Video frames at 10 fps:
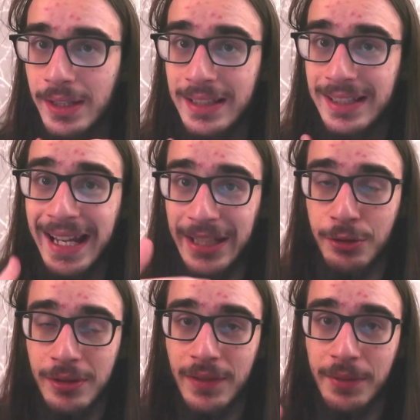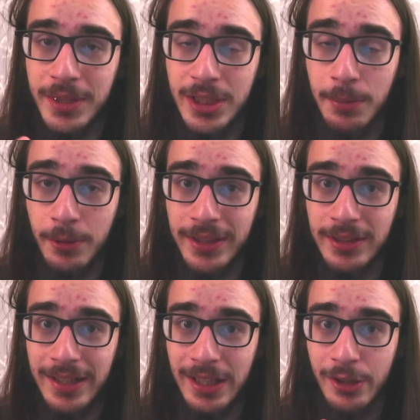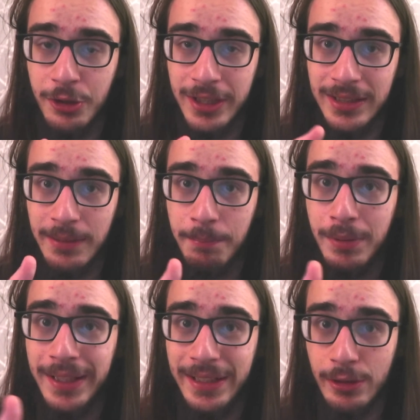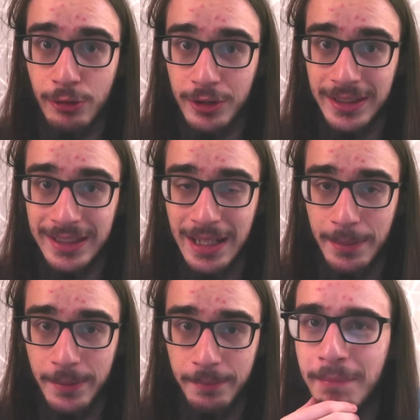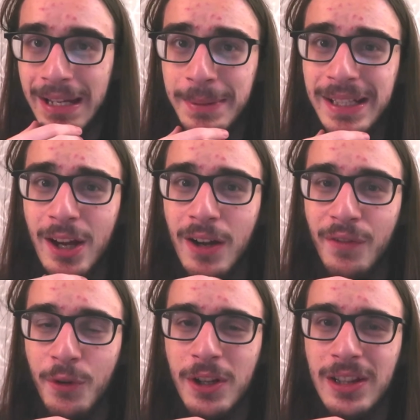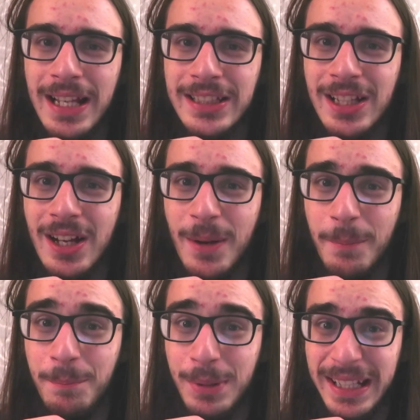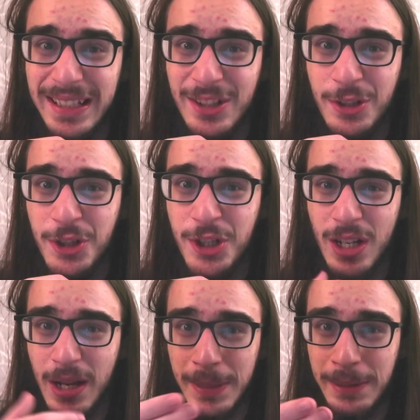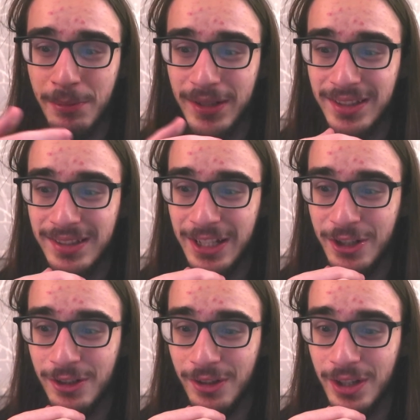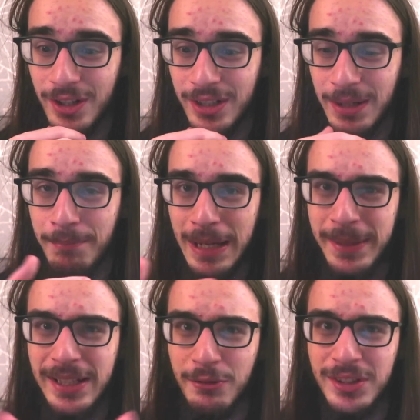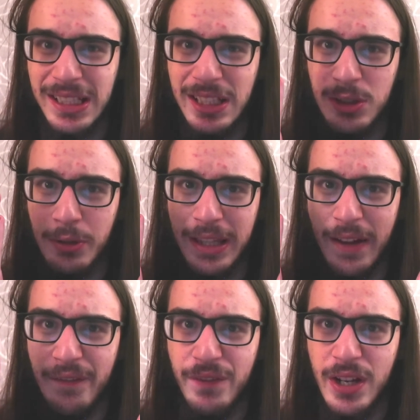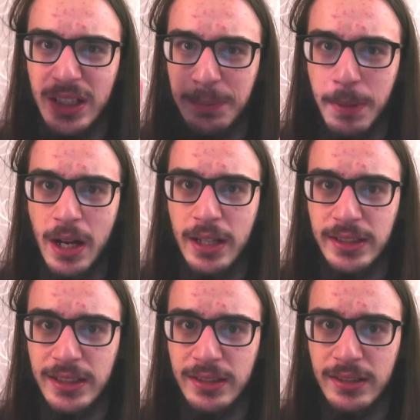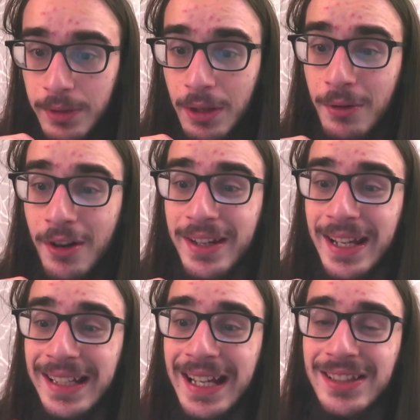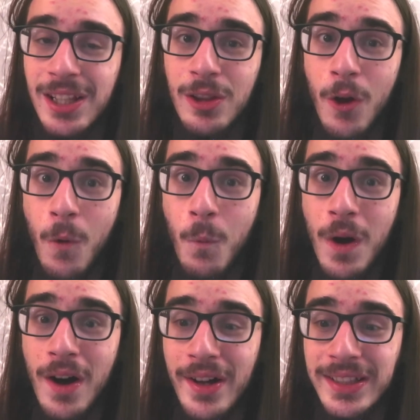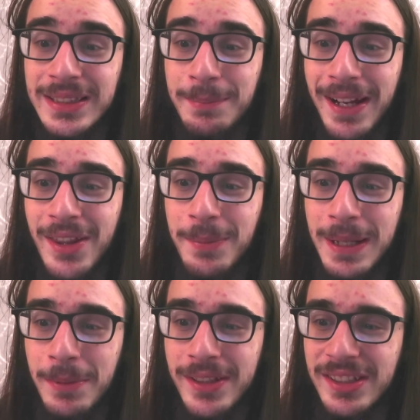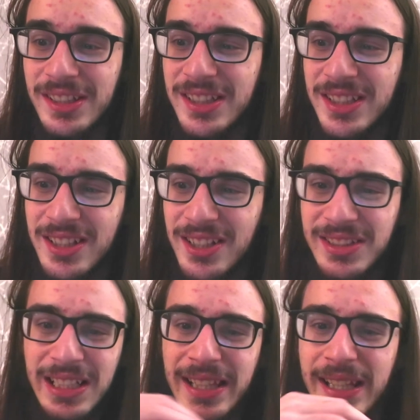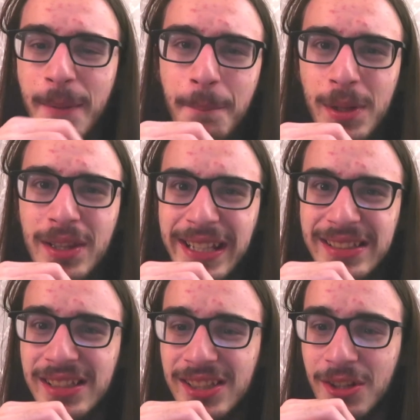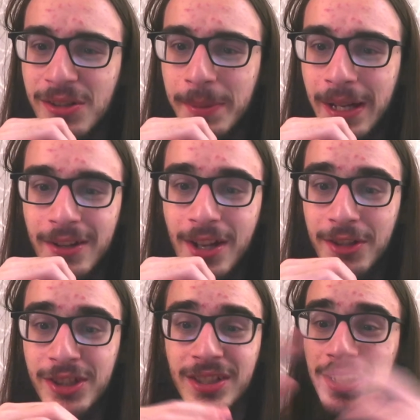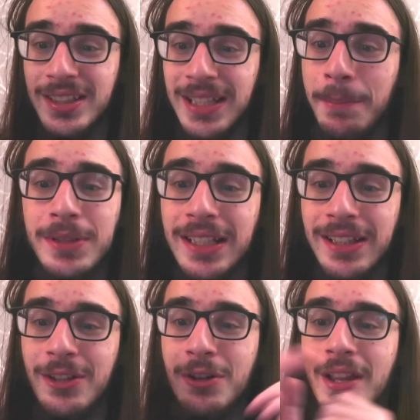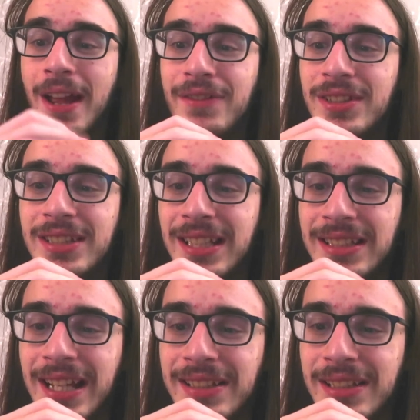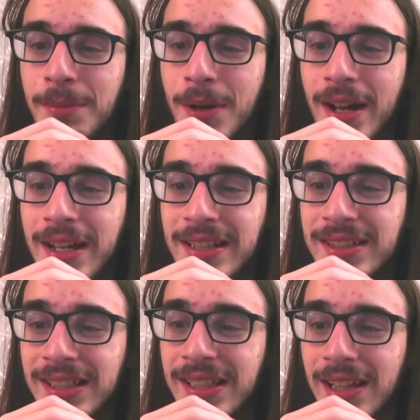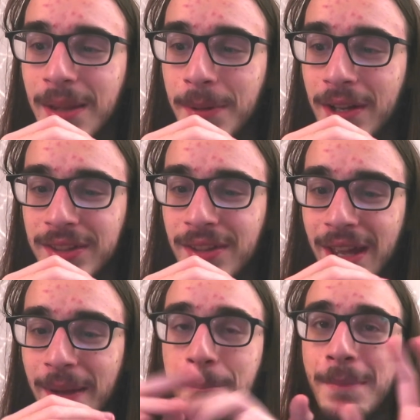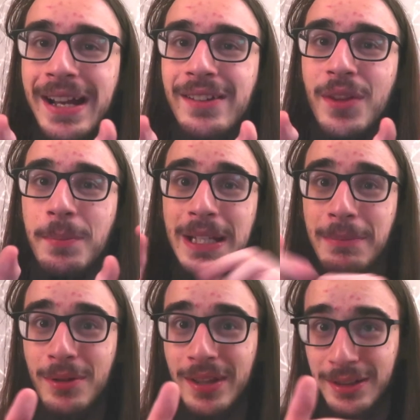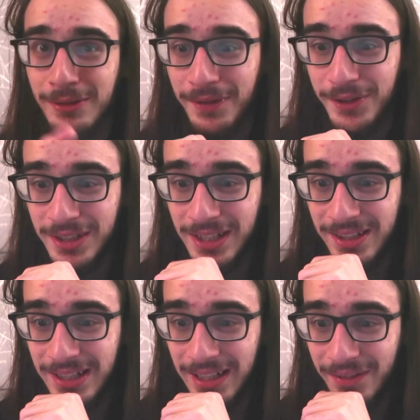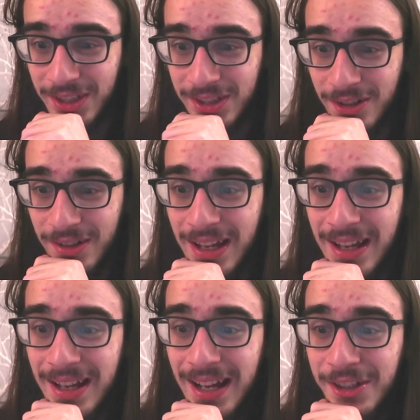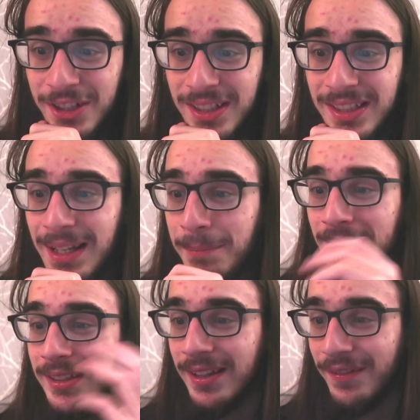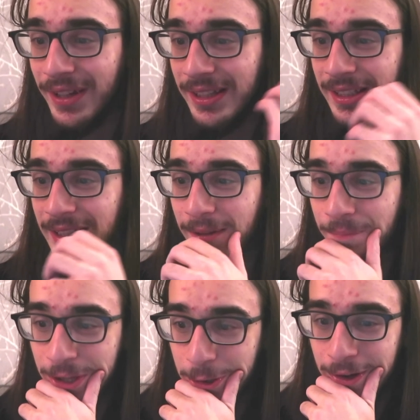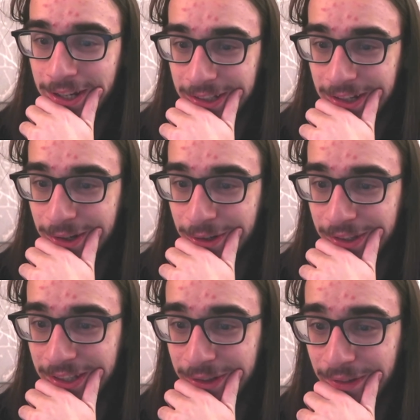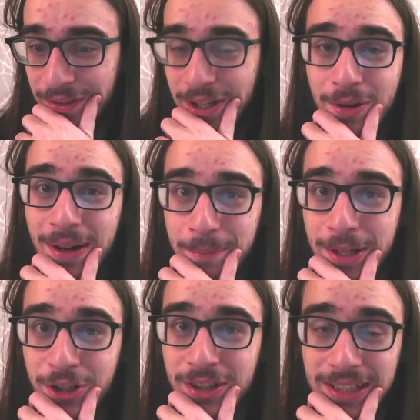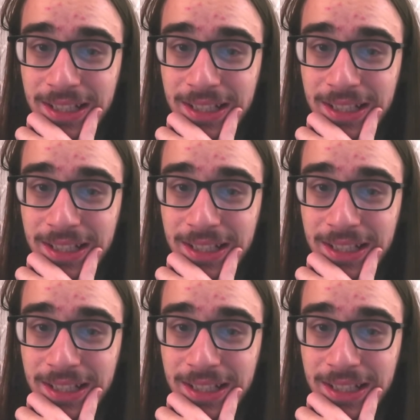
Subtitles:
his hatred of consumerist ideologies that bleed across this album, maybe go for a less upbeat and chirpy presentation on the hook, and maybe don't sing the song in the first person. But don't worry, it gets a lot worse. Man of the People is a disgustingly complacent song about just accepting that your life is dictated by a singular person, that man of the people as a reference in the title of the song, and just accepting that the fact that you have nowhere to go and that you have no ambitions